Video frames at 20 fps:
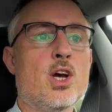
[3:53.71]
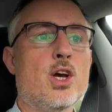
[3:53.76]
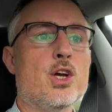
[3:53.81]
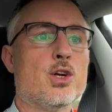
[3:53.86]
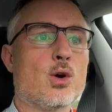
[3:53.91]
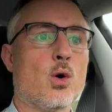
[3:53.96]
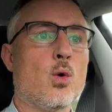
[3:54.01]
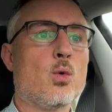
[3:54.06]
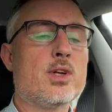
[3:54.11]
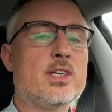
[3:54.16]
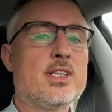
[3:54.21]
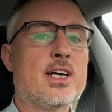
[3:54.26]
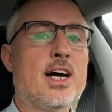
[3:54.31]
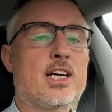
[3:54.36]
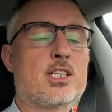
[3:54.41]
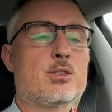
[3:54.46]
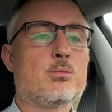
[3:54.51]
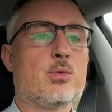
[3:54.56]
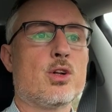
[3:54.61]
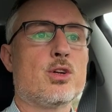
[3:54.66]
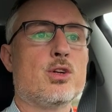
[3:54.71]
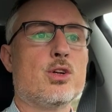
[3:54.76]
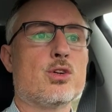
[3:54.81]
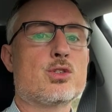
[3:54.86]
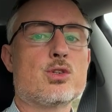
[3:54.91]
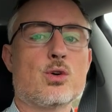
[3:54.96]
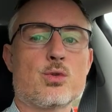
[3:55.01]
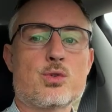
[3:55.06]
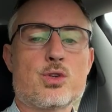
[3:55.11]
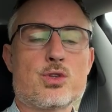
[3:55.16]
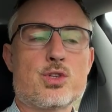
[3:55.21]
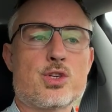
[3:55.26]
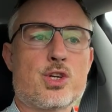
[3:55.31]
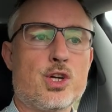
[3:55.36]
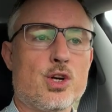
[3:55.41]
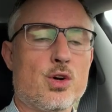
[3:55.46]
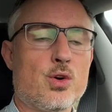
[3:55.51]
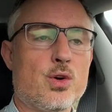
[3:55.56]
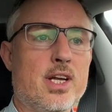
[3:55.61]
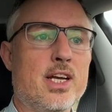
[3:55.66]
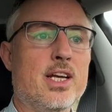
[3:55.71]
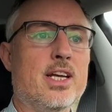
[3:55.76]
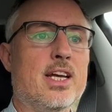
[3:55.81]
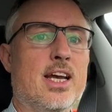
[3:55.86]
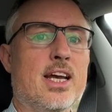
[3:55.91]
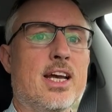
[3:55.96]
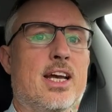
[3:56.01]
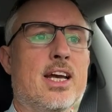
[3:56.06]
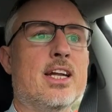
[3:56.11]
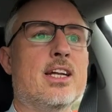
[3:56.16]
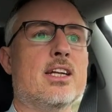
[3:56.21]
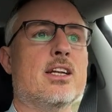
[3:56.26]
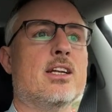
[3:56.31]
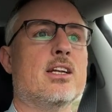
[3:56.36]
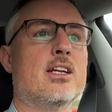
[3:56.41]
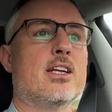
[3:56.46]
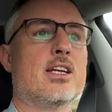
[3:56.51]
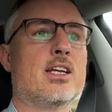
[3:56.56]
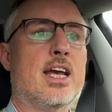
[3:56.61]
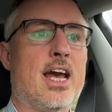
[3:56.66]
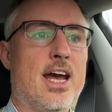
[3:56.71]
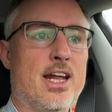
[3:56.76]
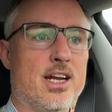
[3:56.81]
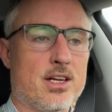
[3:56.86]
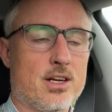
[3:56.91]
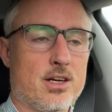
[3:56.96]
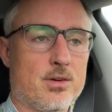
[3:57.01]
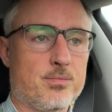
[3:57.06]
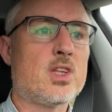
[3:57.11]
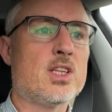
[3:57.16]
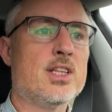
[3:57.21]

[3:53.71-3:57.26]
You're only taxable on your Social Security in Canada.